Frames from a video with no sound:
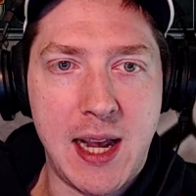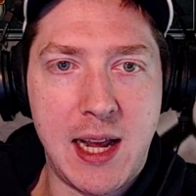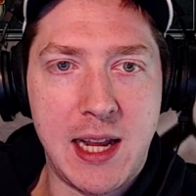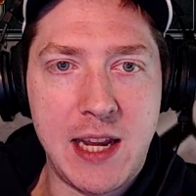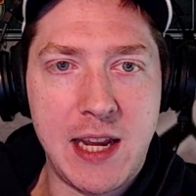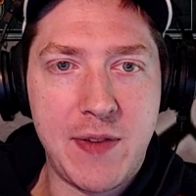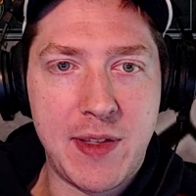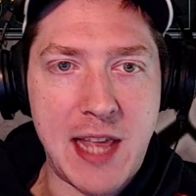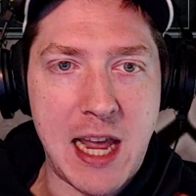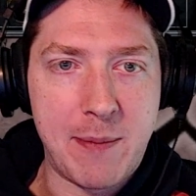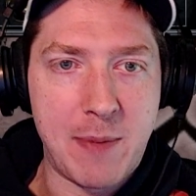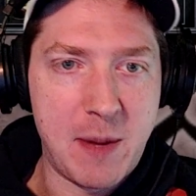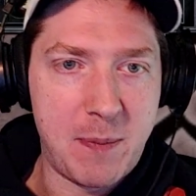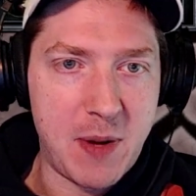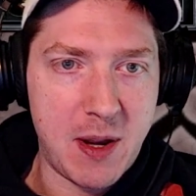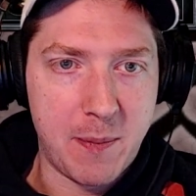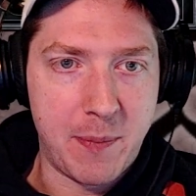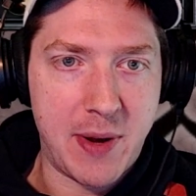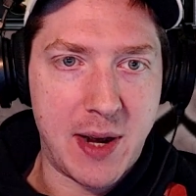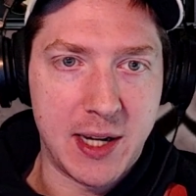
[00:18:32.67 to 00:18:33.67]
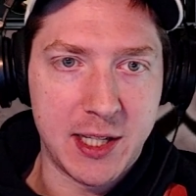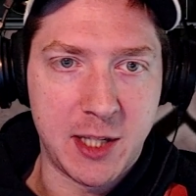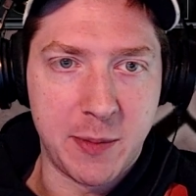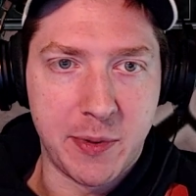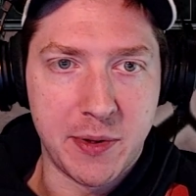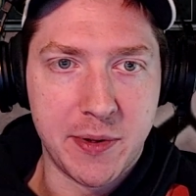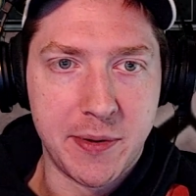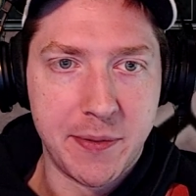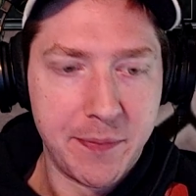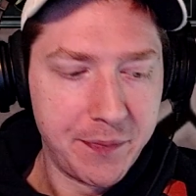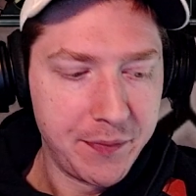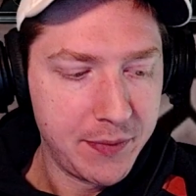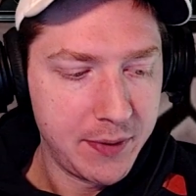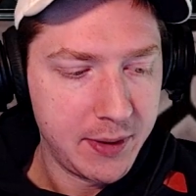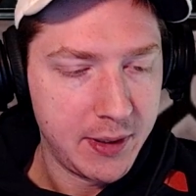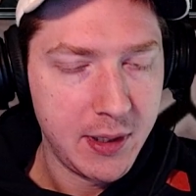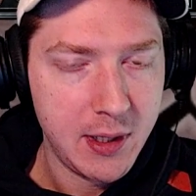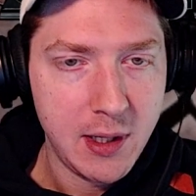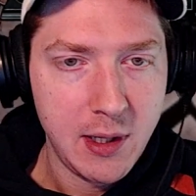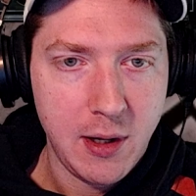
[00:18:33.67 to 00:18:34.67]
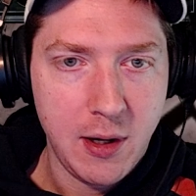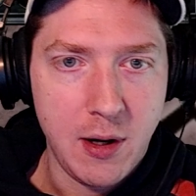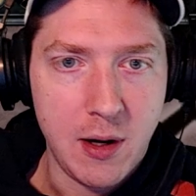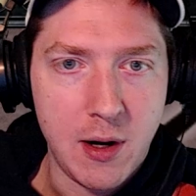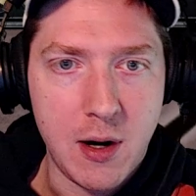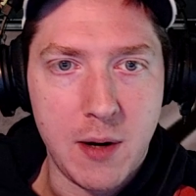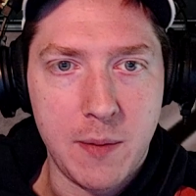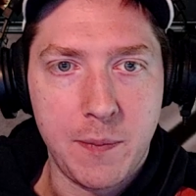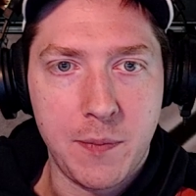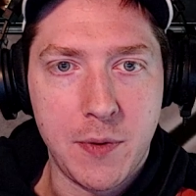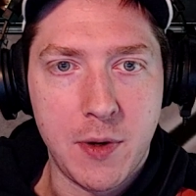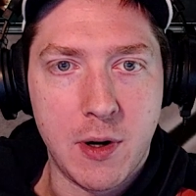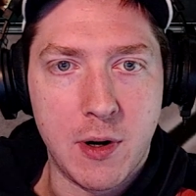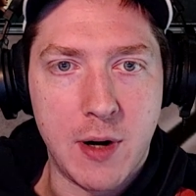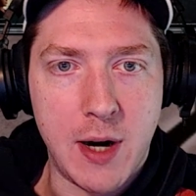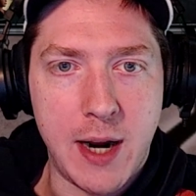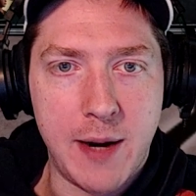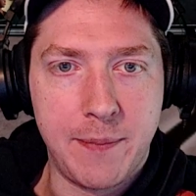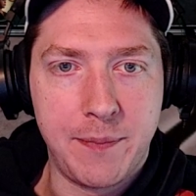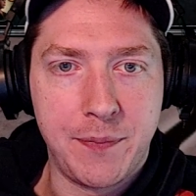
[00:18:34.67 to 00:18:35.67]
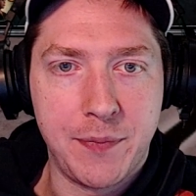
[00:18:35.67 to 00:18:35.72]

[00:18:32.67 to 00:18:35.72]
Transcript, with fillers: Even that might be impossible. All right.